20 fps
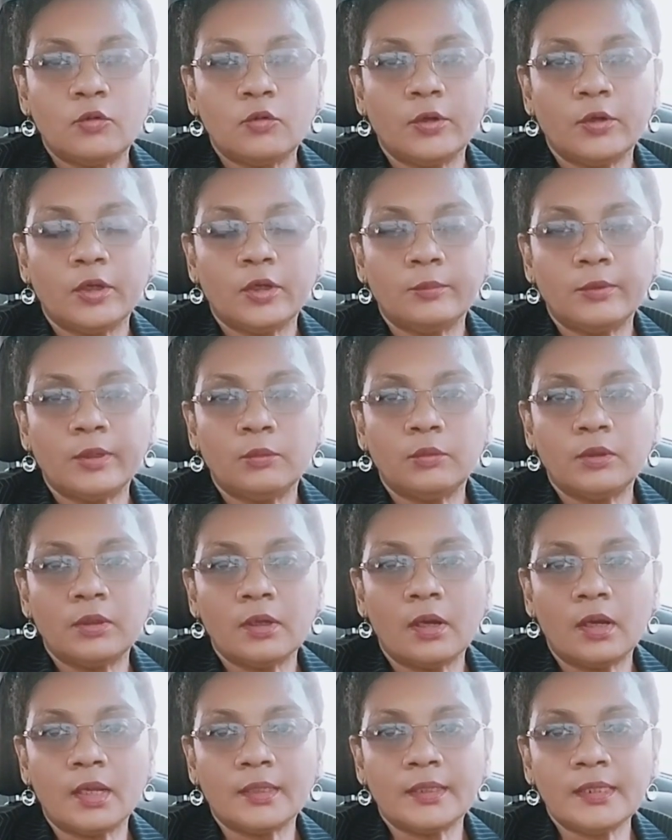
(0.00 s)
growing up they would
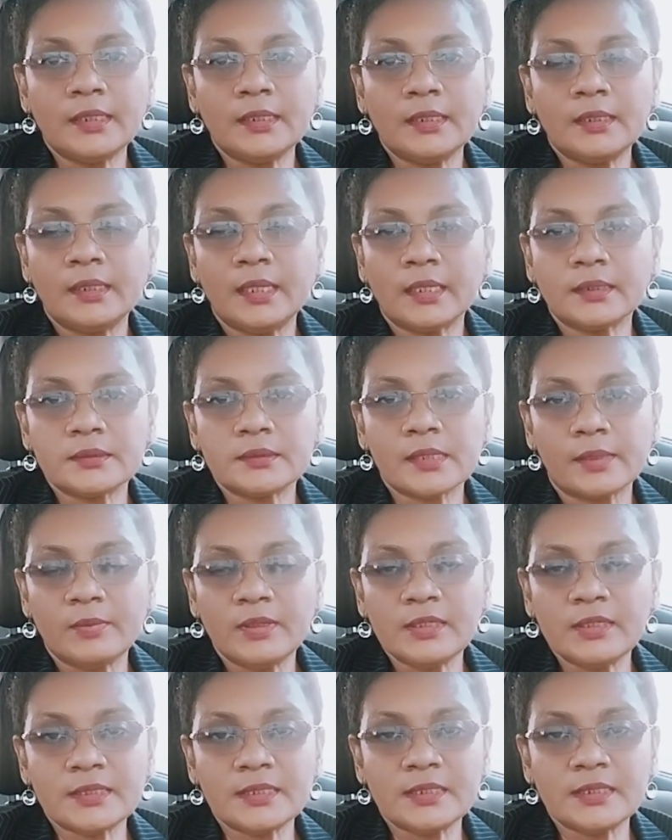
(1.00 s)
call Indians and
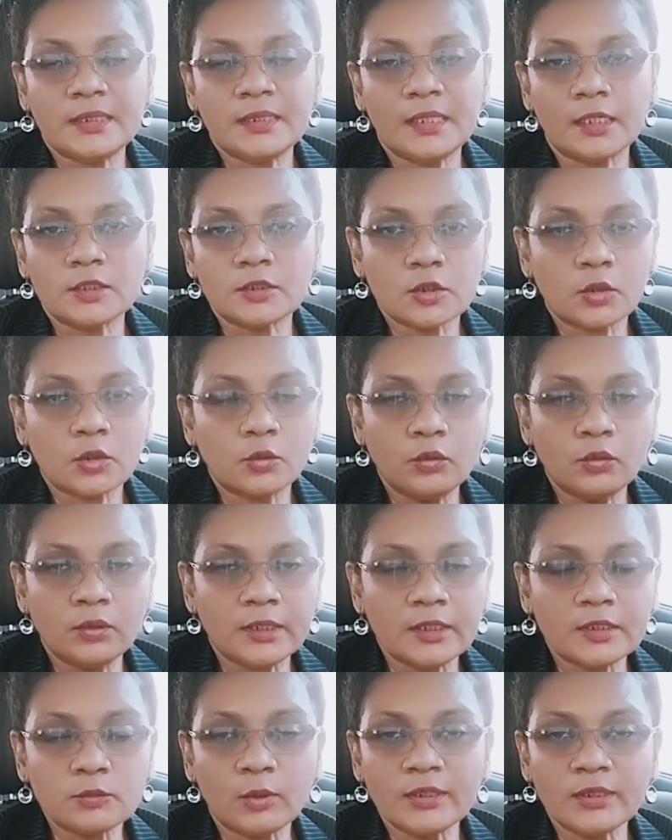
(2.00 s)
mixed Indians
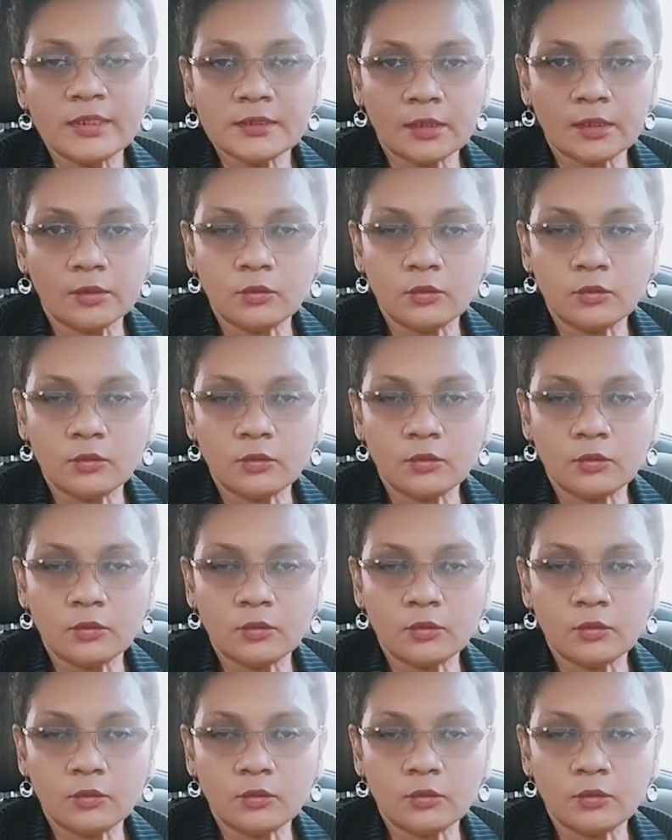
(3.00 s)
coolies. What is a